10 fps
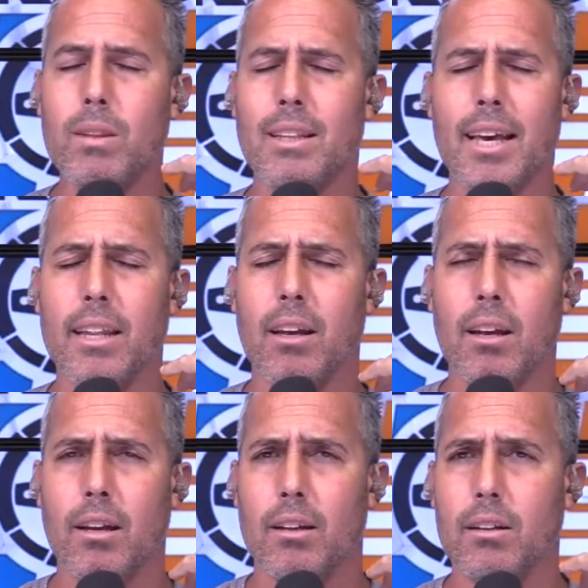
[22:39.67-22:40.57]
and then
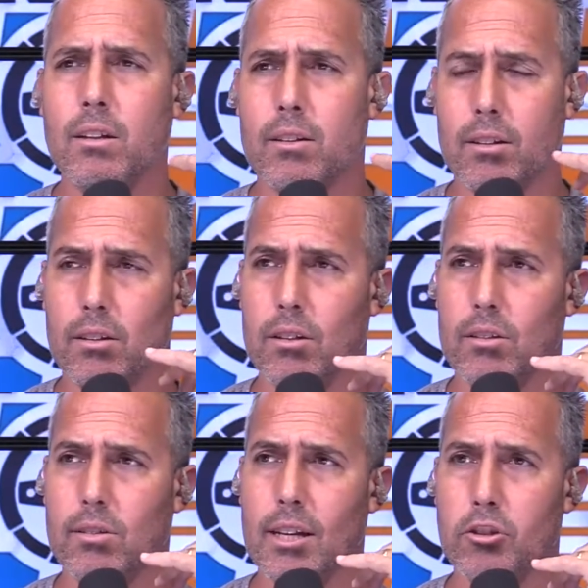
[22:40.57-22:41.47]

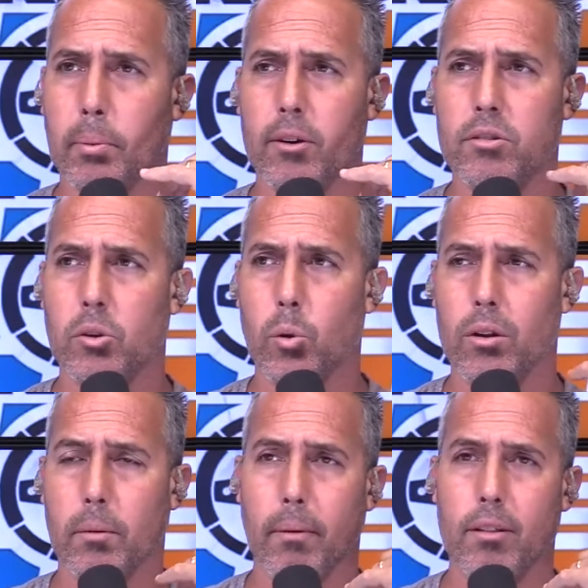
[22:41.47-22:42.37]
the salesperson
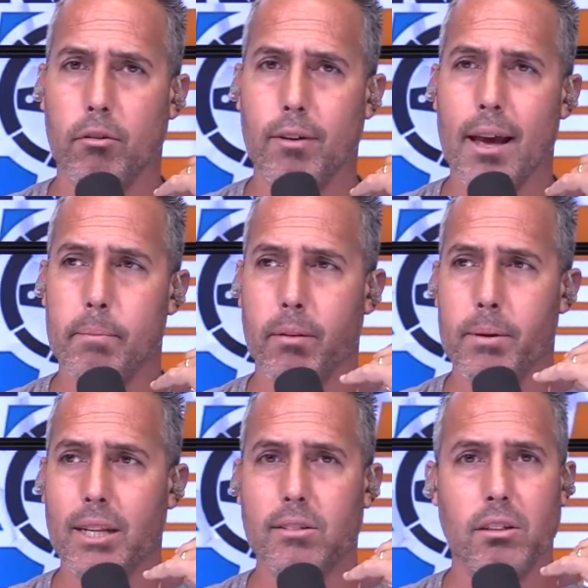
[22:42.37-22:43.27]
or the rep, the
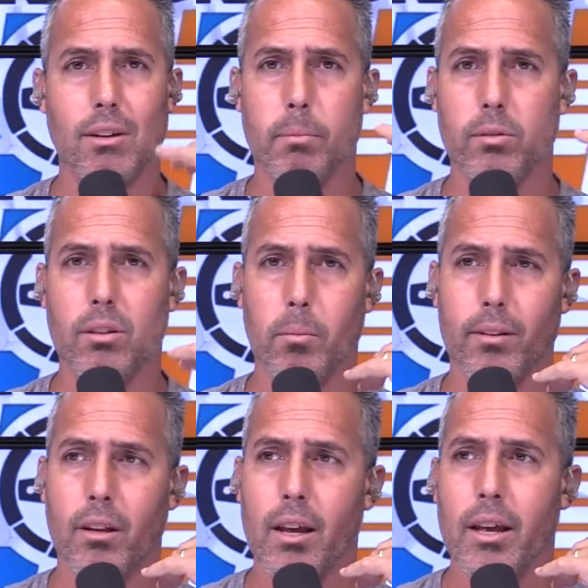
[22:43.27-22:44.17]
BDC rep or
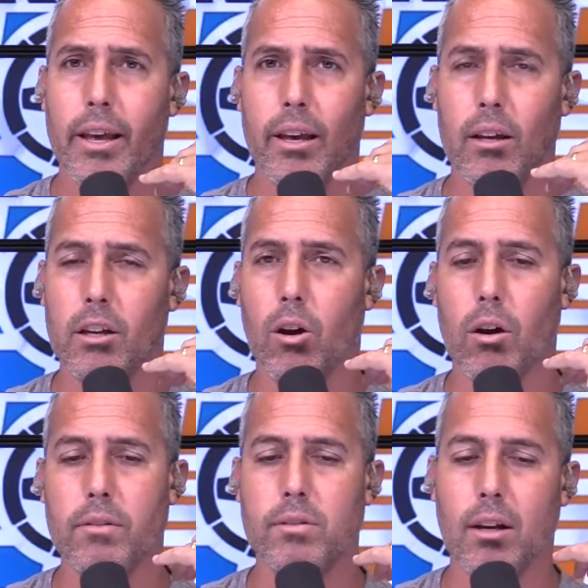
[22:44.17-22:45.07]
someone,
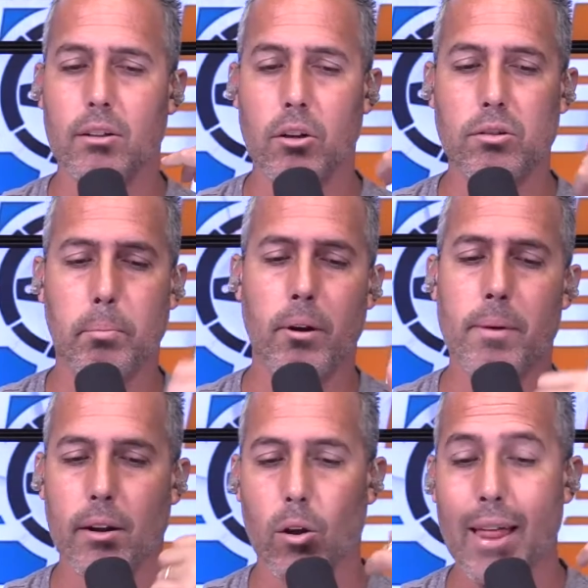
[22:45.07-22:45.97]
all of a sudden goes to put
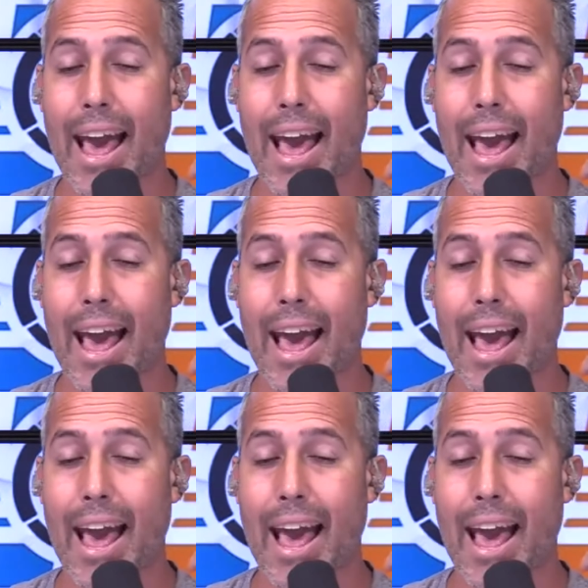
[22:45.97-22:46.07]
them on hold.